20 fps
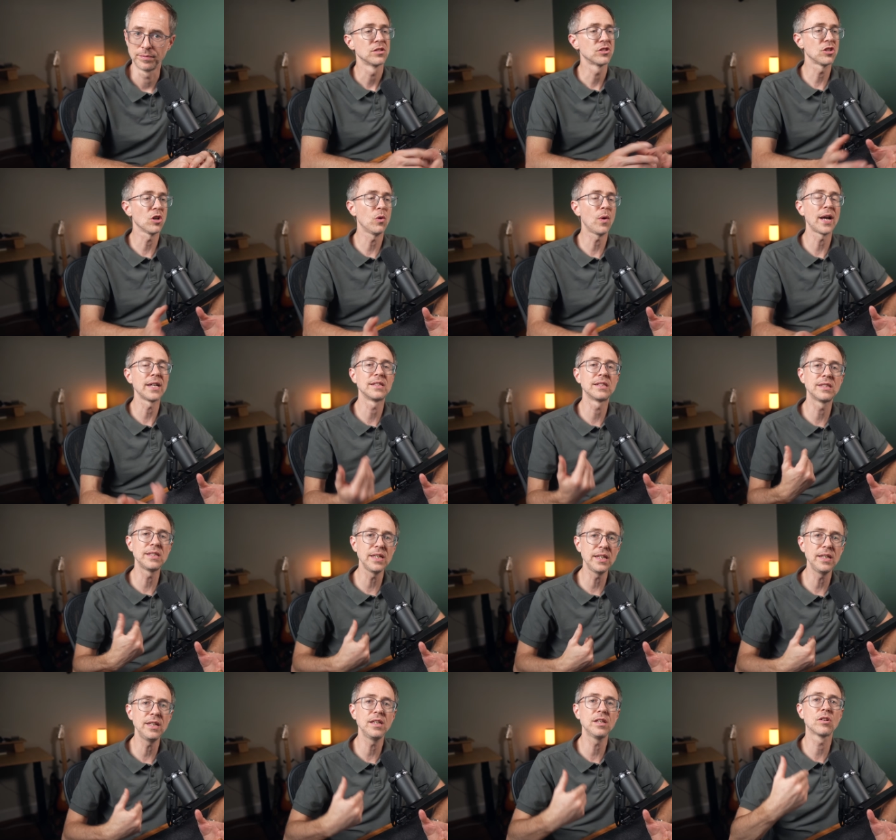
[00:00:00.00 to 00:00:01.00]
So I
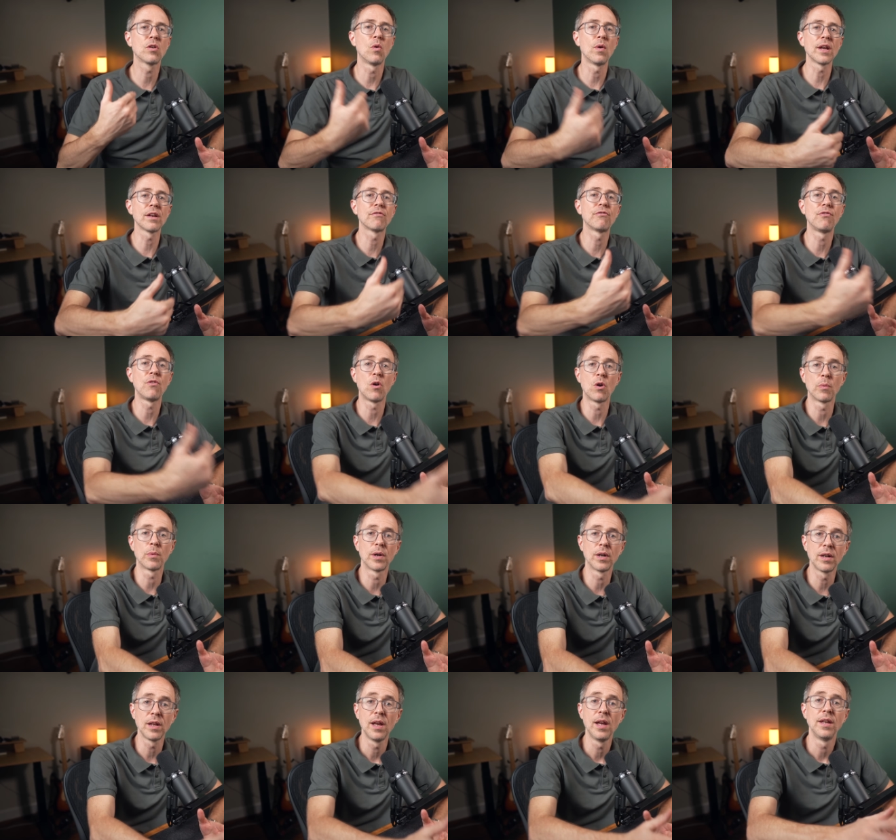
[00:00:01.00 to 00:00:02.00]
see, going
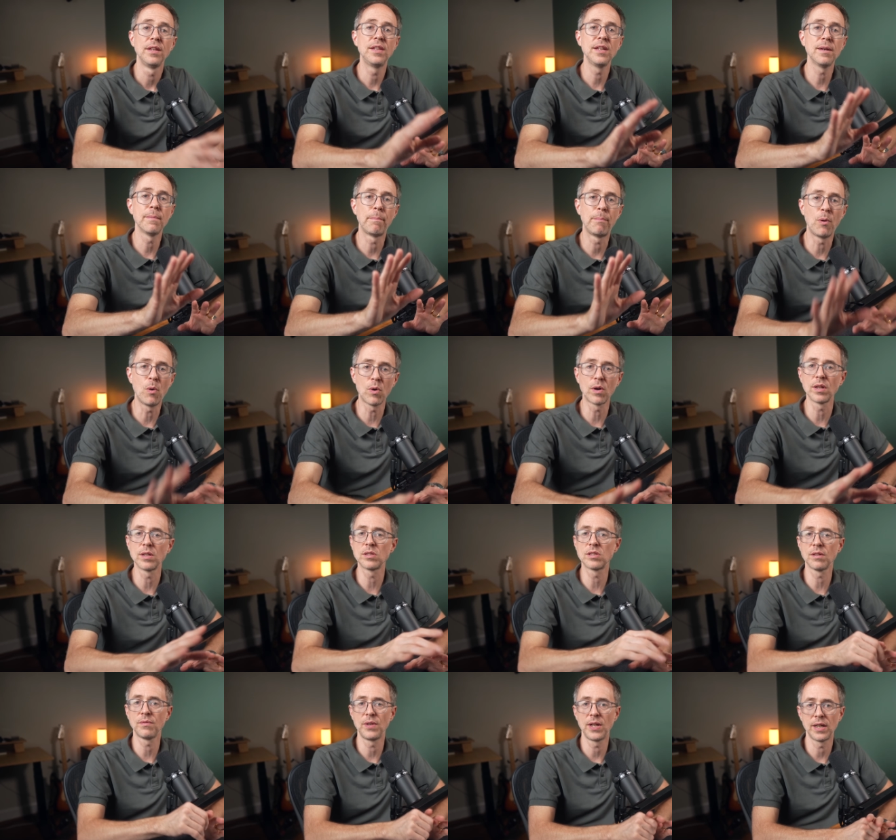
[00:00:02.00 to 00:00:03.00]
forward, the
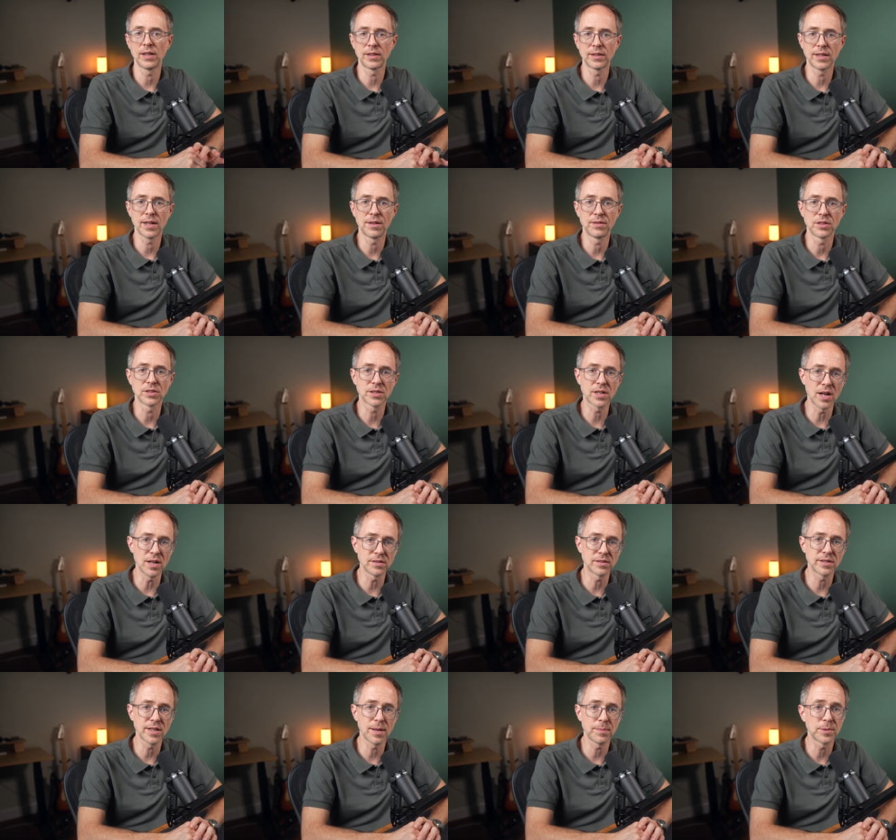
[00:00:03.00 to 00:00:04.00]
importance of nailing down this
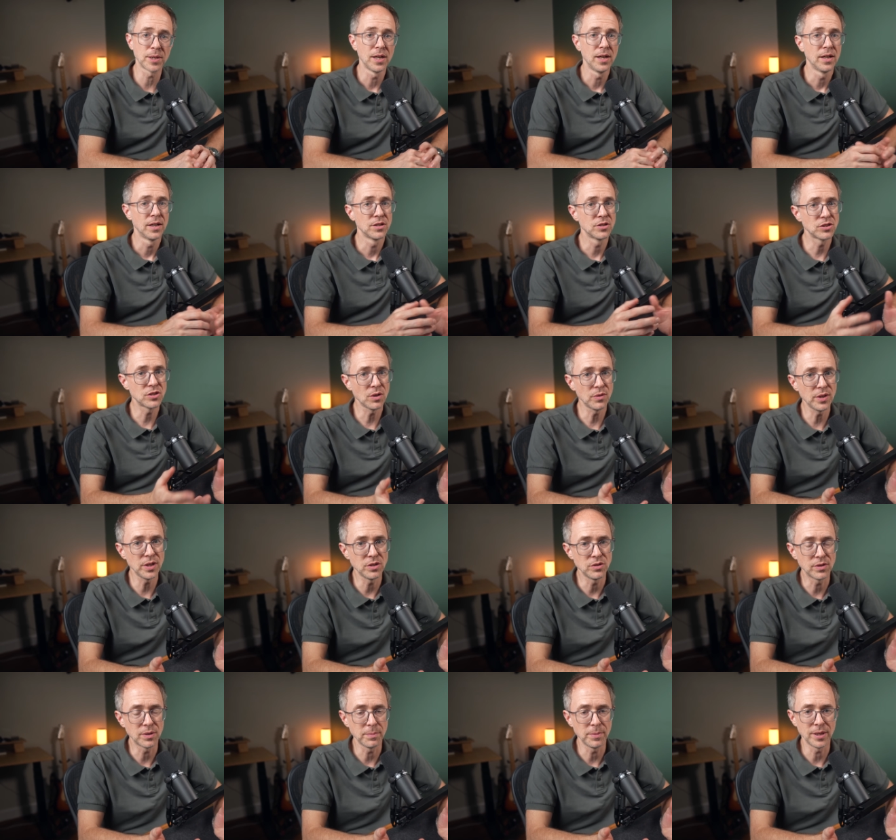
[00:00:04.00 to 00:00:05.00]
concept so that
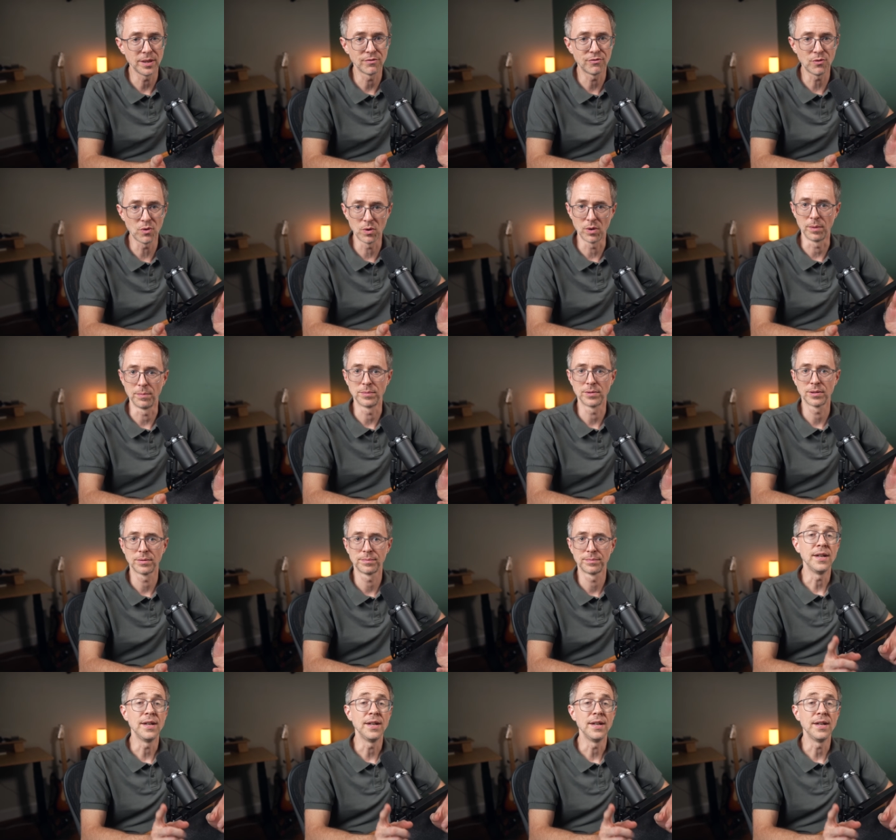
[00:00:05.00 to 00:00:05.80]
you can be informed.